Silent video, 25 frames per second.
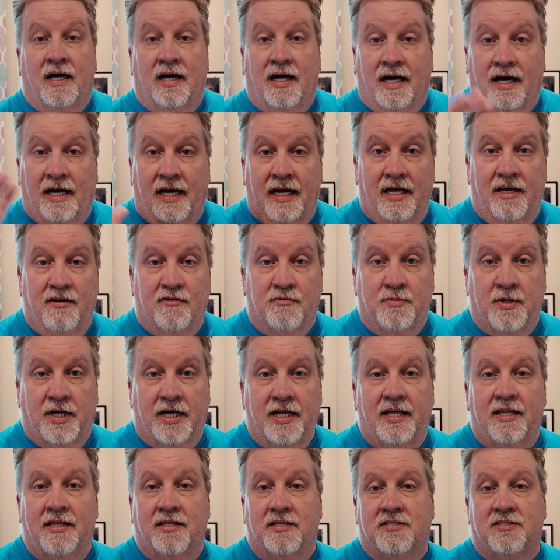Hi
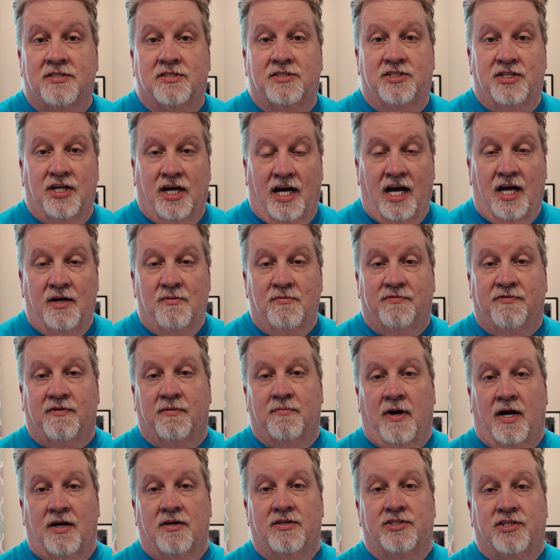everybody, this is John
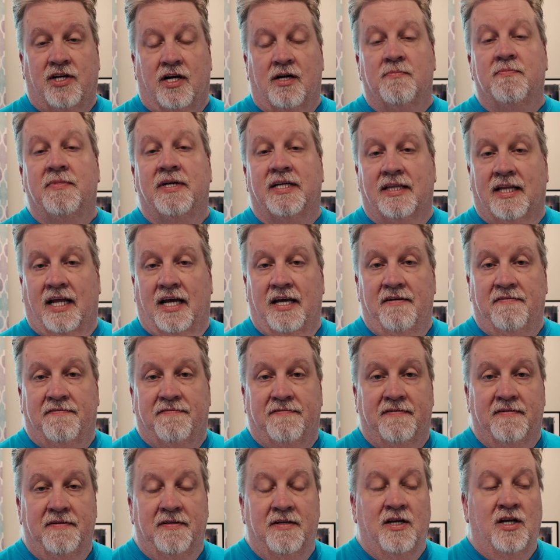from Our Charm
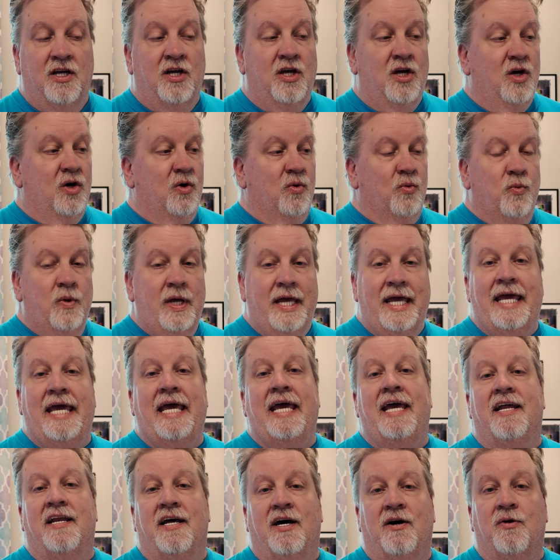Midlife. We
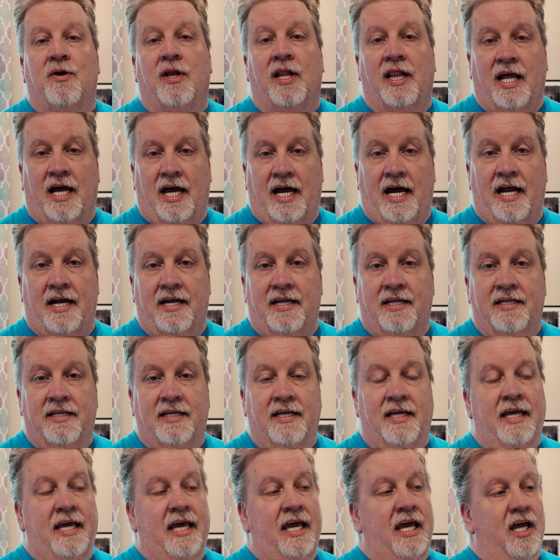eat out a lot
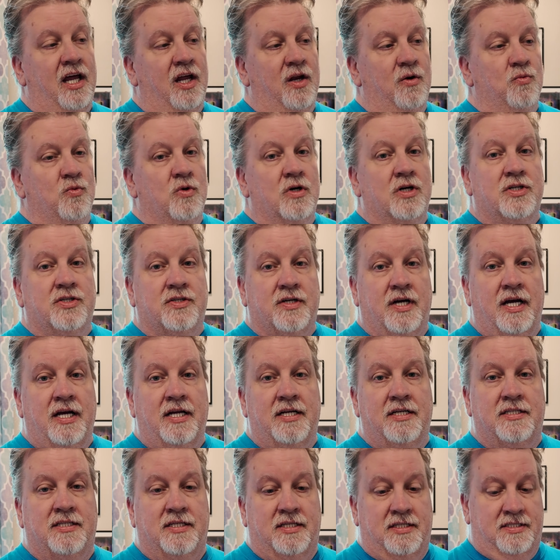and we're
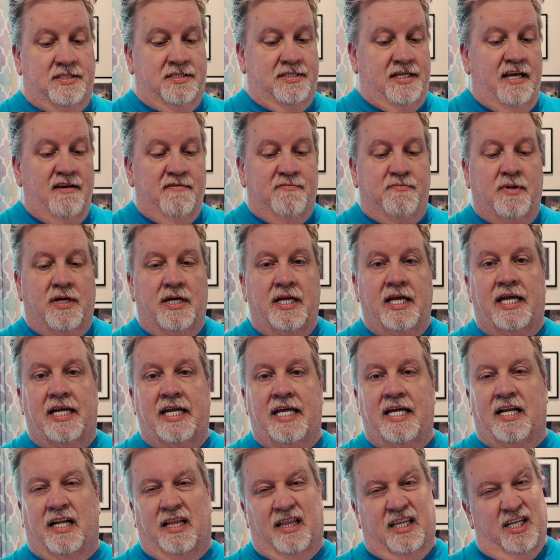trying to save money and
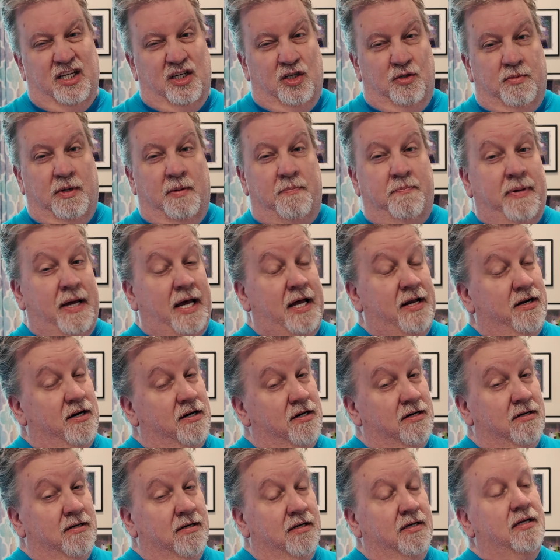eat a little bit
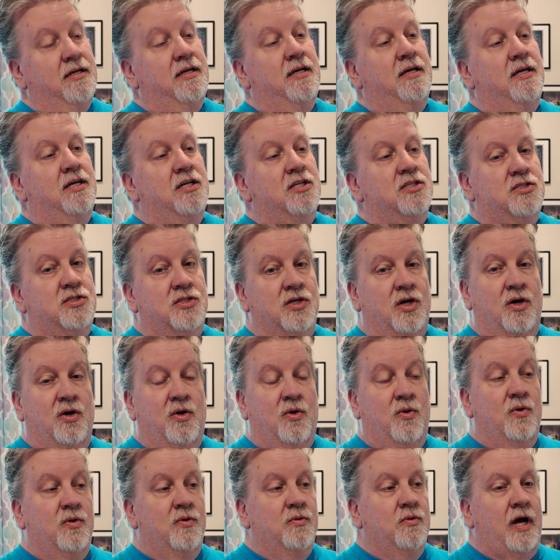better.
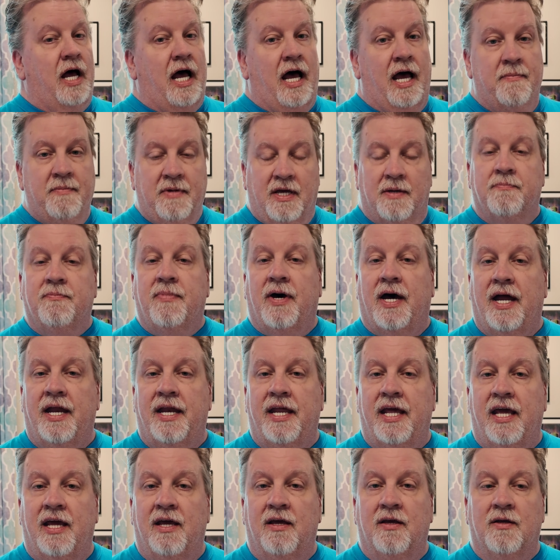So I'm
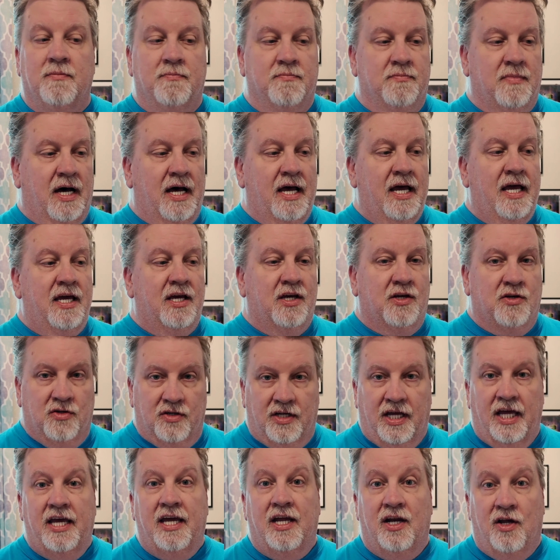combining my
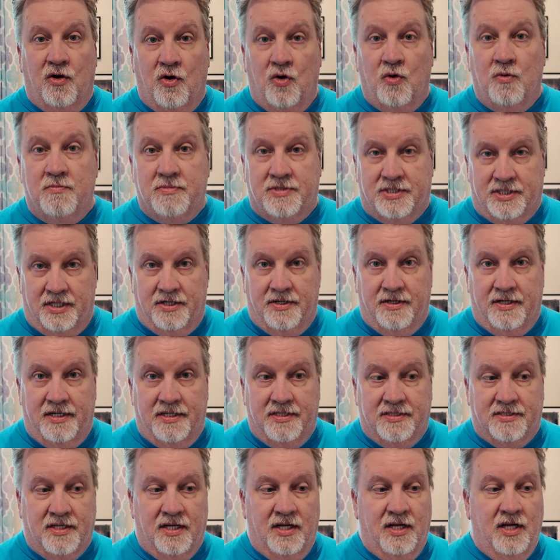cooking at home
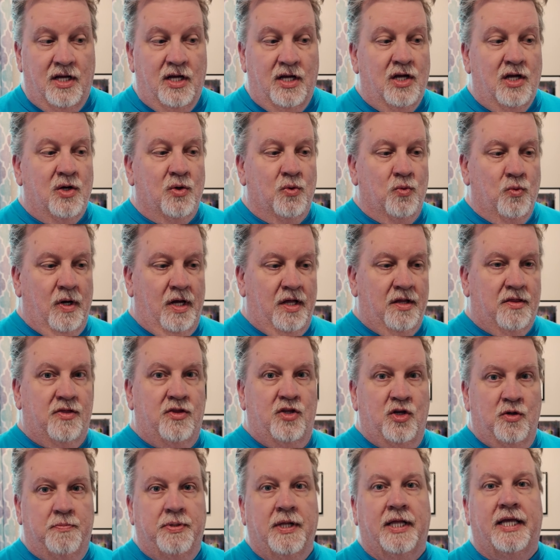series with
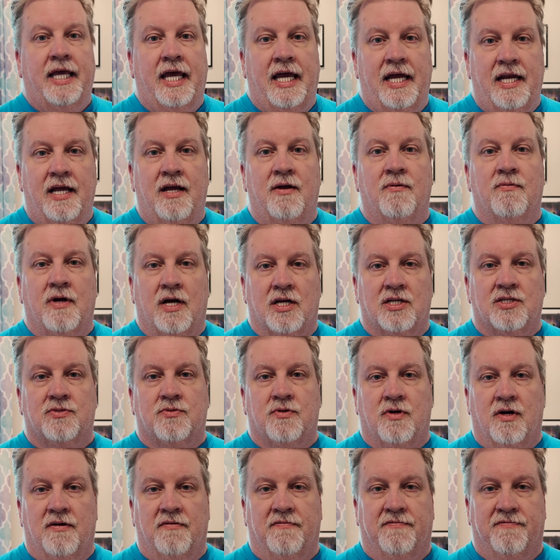duplicating
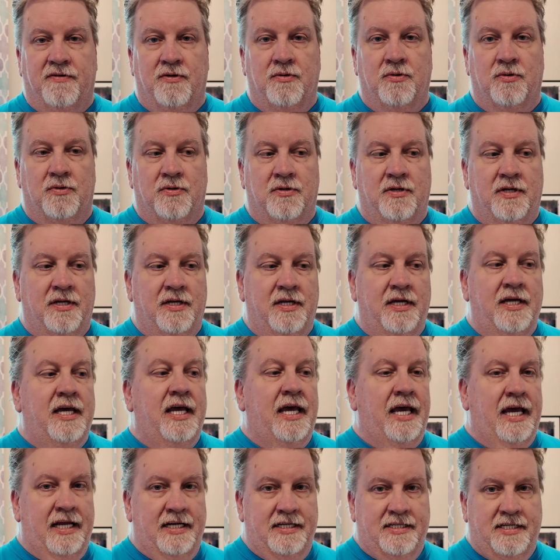restaurant food,
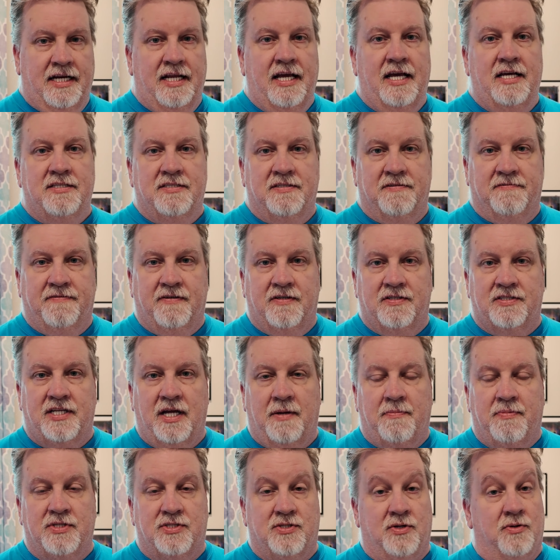and today is the first
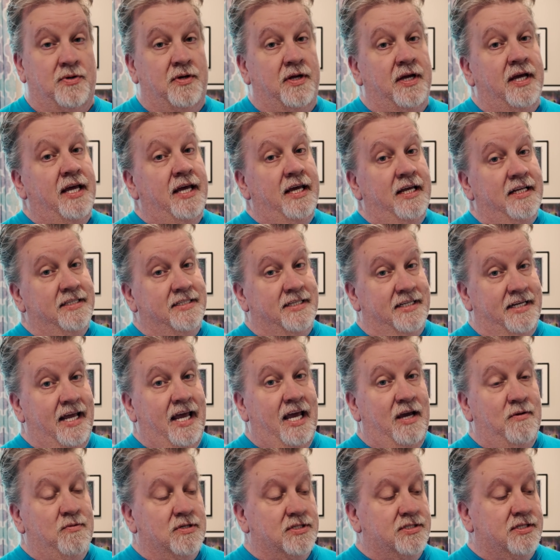episode.
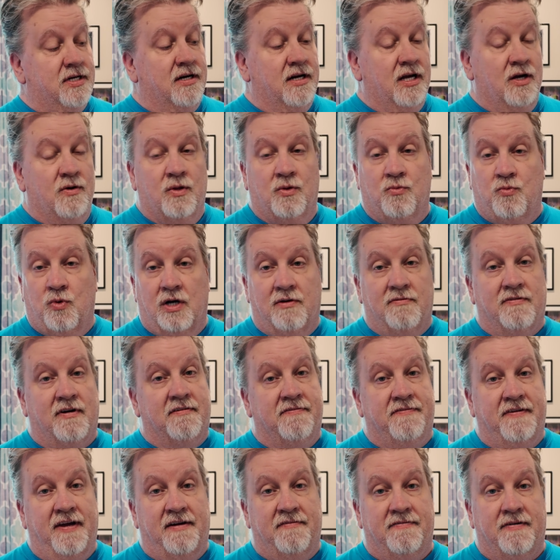Today we're starting with one of our
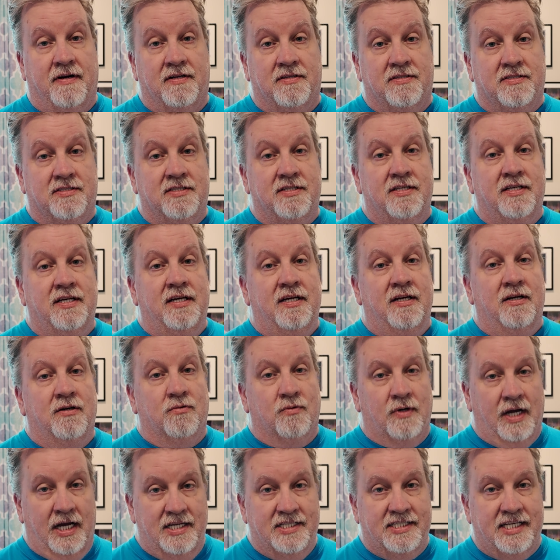favorites,
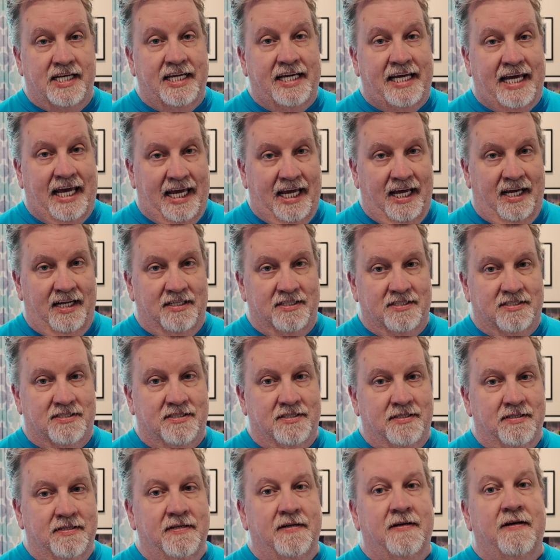Raising Cane's.
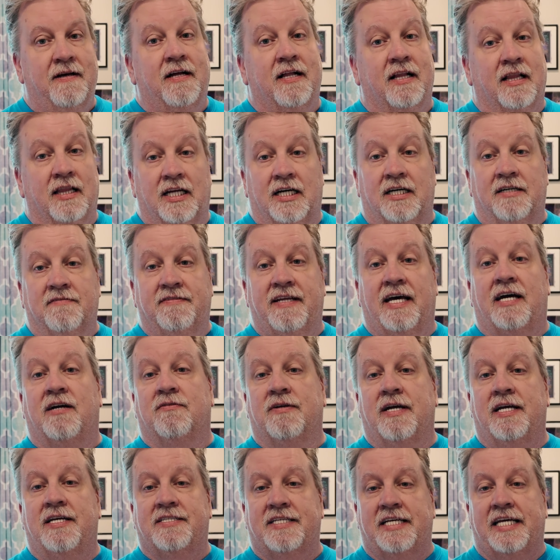Woohoo! Love that
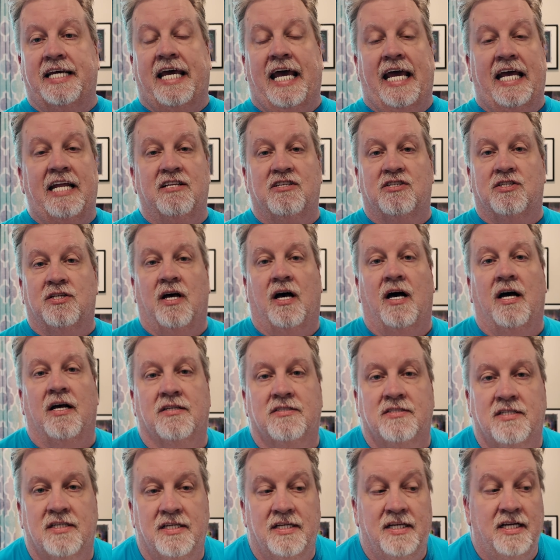Raising Cane
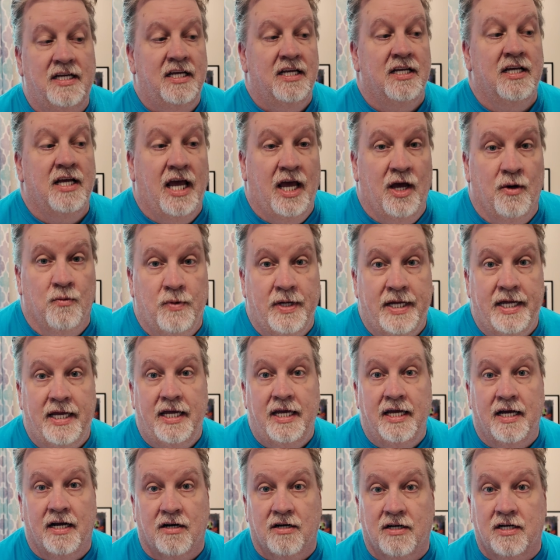sauce, and
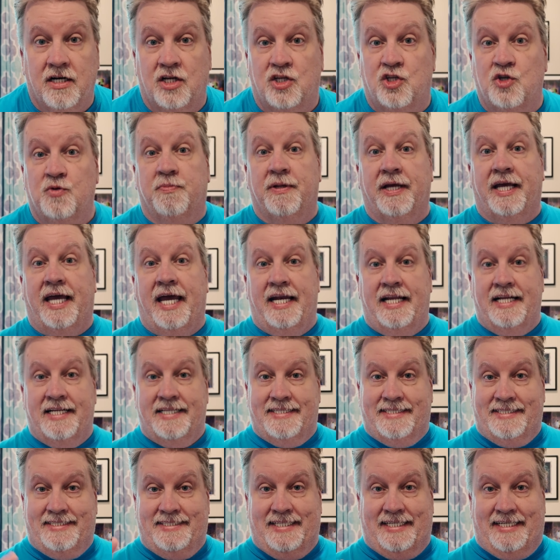we are going to duplicate
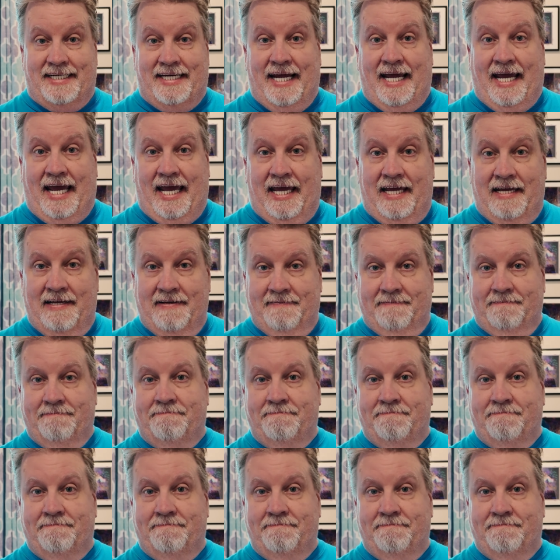it today.